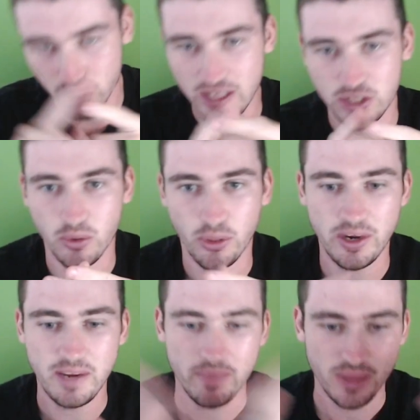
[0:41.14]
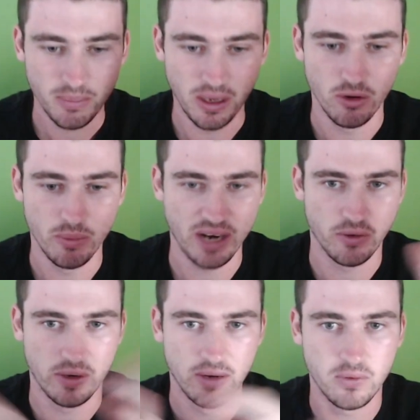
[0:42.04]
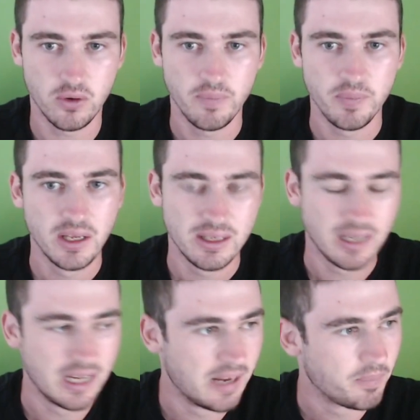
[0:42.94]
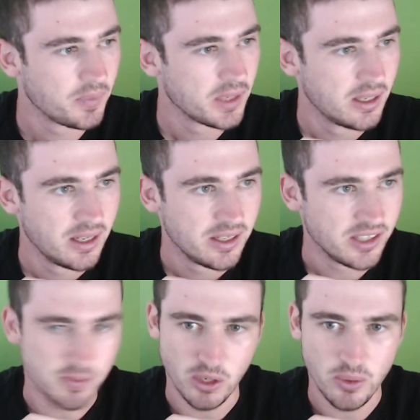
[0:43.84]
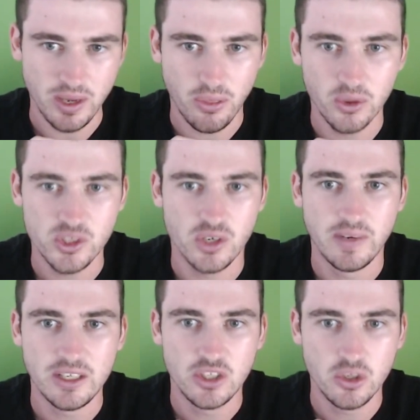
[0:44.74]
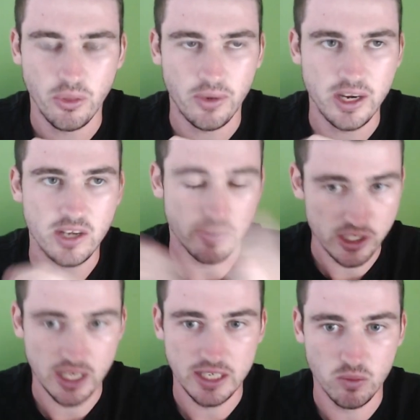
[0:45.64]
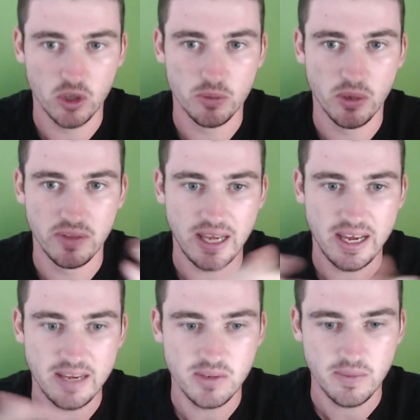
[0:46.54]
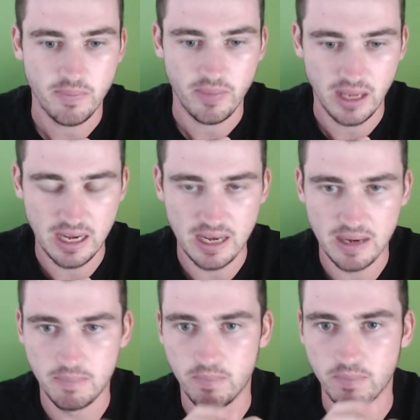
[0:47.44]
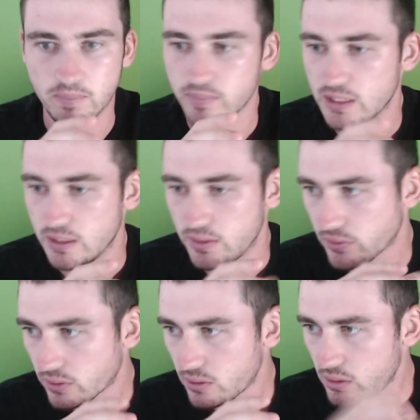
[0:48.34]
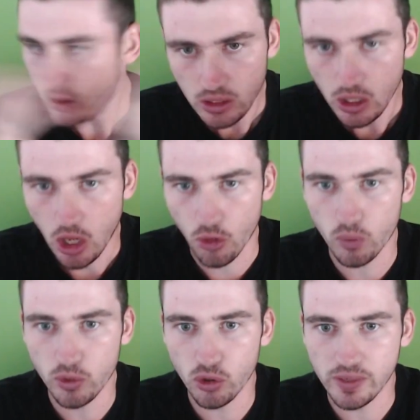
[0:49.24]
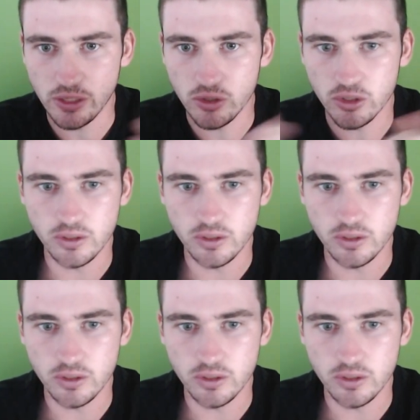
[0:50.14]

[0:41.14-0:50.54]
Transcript: 2 and 3, but we're back for round 4. Just my quick thoughts on round 2 and 3, because obviously I did watch both the games. I thought we were really good.